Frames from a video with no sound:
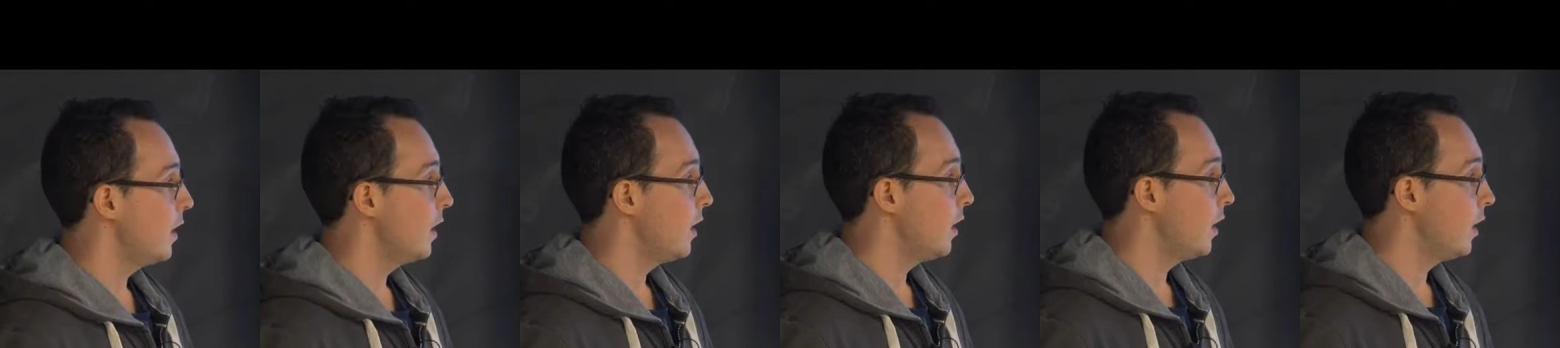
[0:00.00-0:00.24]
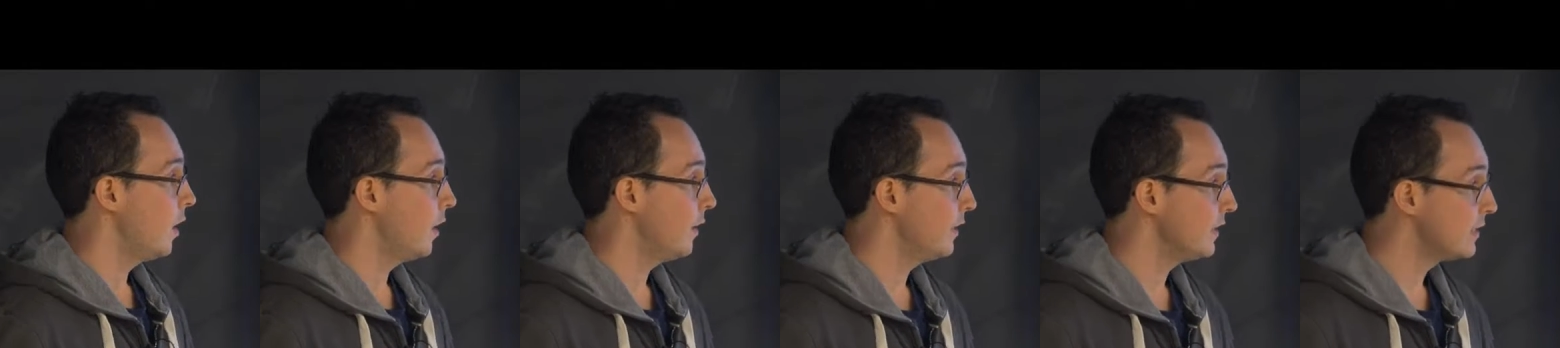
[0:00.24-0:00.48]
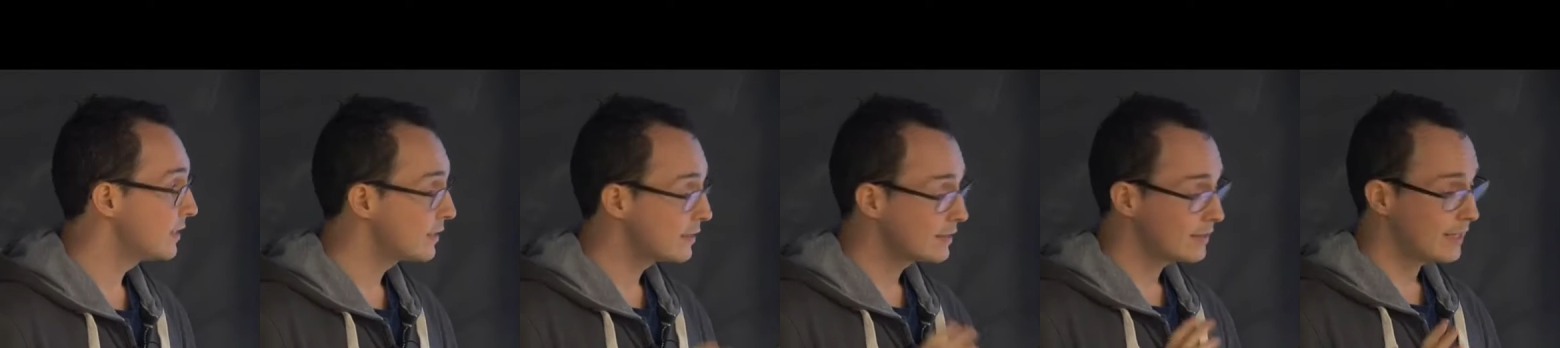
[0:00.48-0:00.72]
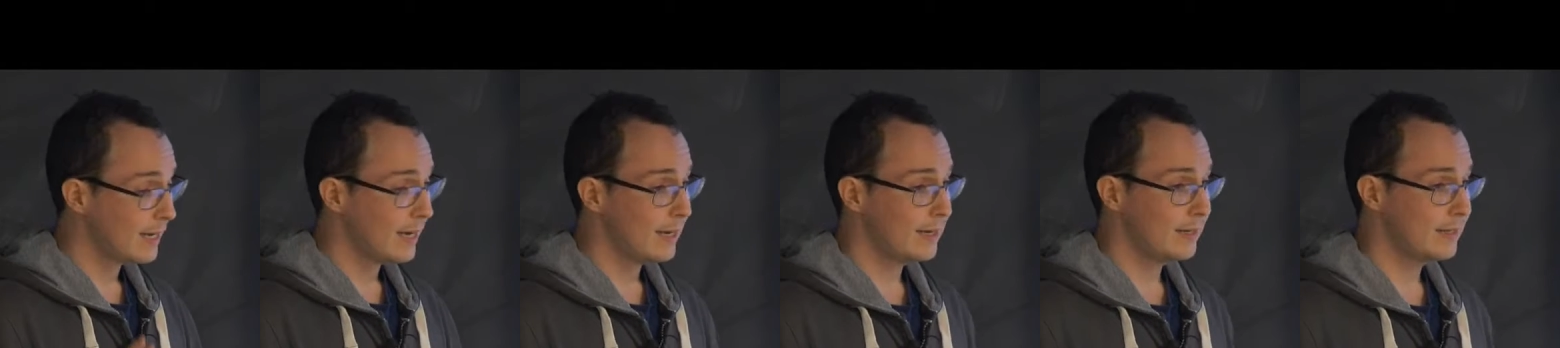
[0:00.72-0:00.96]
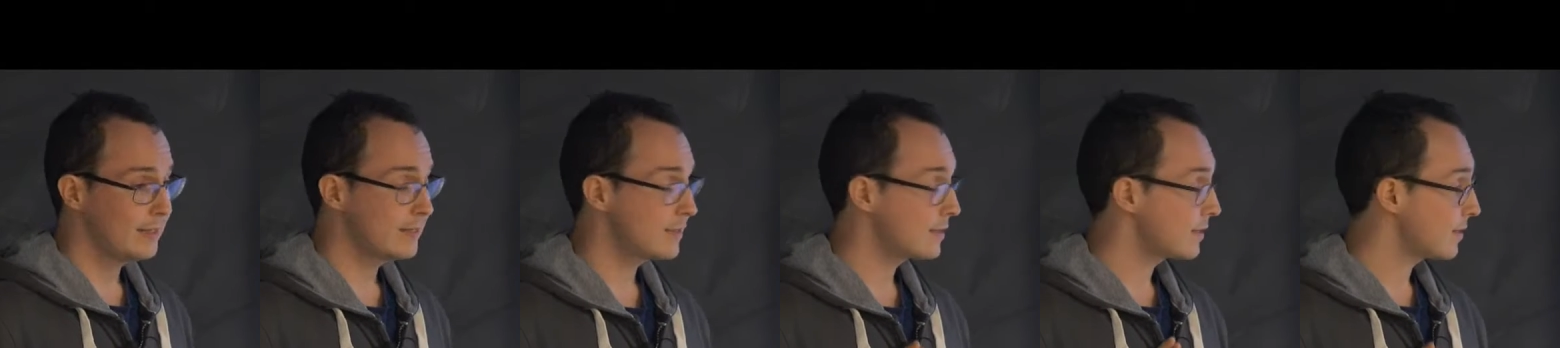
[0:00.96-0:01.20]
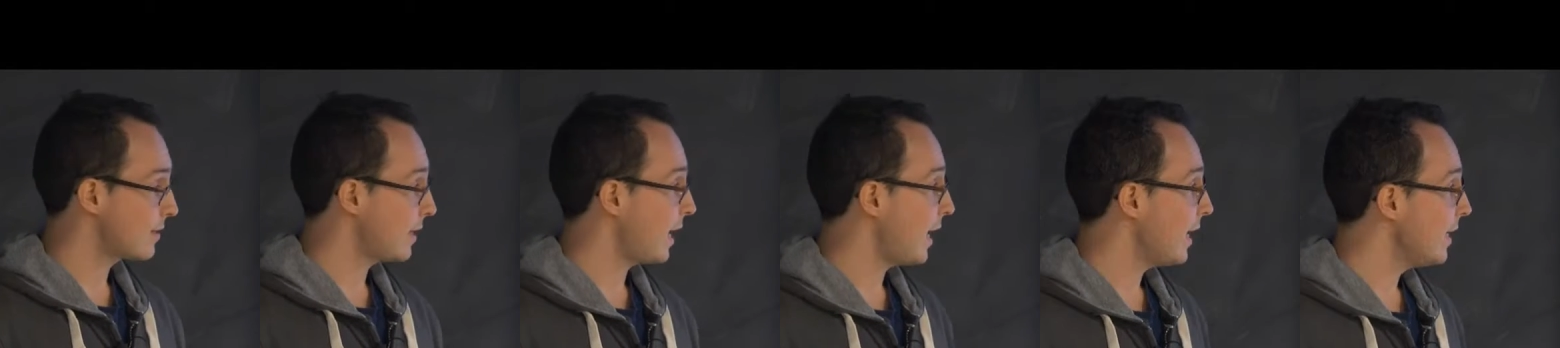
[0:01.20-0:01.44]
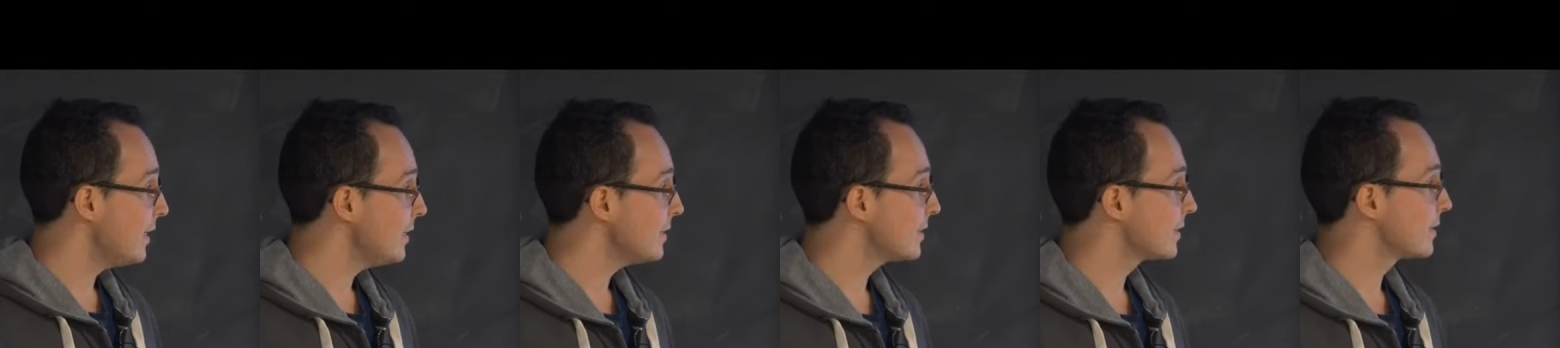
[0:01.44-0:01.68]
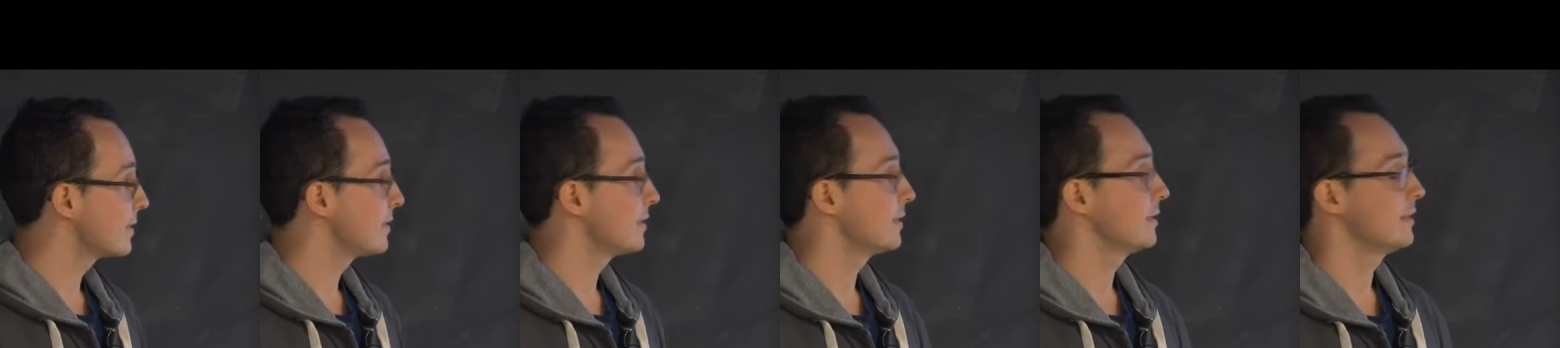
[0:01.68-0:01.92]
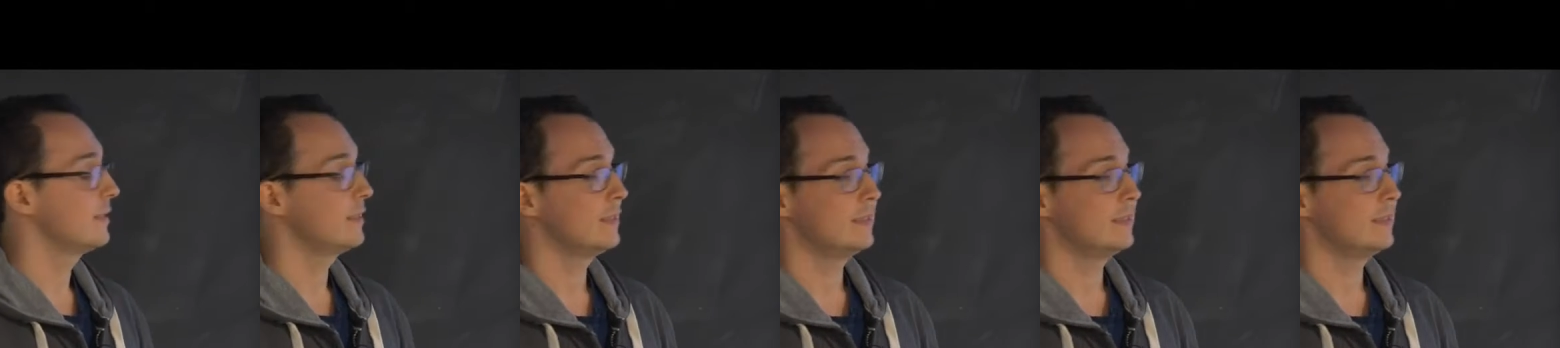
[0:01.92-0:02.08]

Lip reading: its size